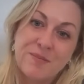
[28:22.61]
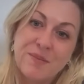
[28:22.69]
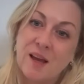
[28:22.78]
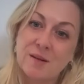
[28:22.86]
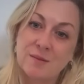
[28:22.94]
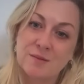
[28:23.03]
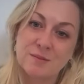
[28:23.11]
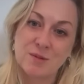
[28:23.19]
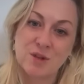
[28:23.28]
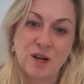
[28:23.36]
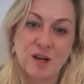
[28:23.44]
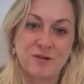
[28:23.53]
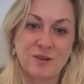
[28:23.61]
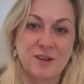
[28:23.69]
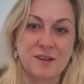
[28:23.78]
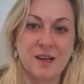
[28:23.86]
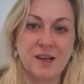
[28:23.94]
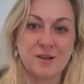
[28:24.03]
I'm trying to
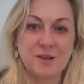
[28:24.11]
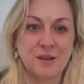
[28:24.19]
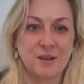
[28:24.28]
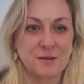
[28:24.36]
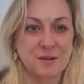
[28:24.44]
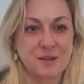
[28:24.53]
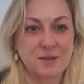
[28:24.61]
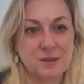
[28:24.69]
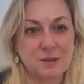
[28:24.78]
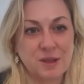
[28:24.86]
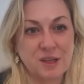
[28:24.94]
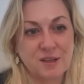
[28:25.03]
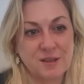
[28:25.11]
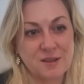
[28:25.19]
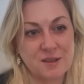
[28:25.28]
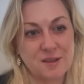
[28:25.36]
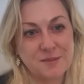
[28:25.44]
figure it out along with everyone else.